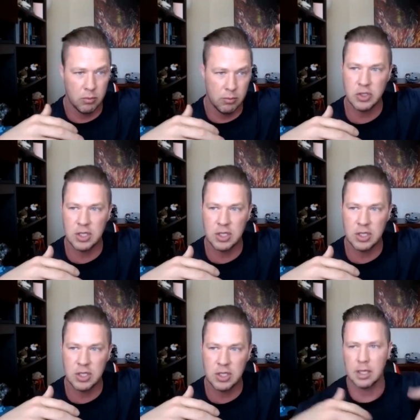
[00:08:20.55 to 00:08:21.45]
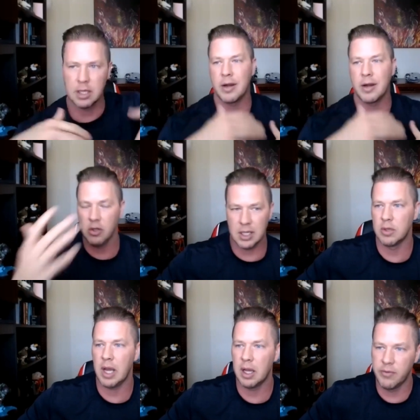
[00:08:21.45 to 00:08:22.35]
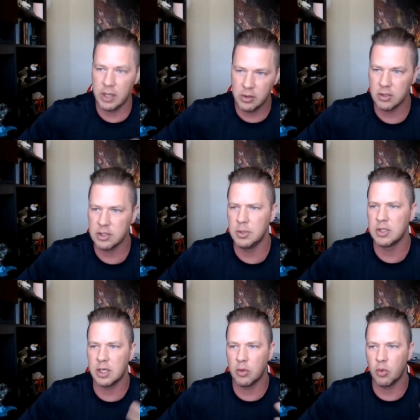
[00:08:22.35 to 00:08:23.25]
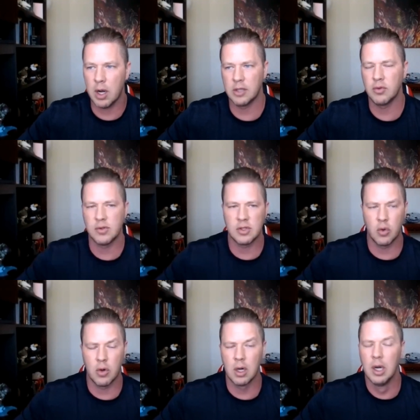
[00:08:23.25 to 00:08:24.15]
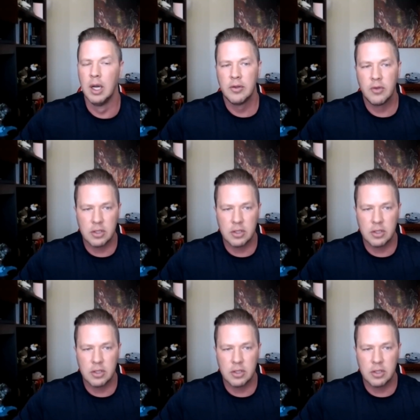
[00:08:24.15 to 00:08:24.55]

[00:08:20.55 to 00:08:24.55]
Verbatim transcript: music in the background you get into an elevator there's music you're walking through the store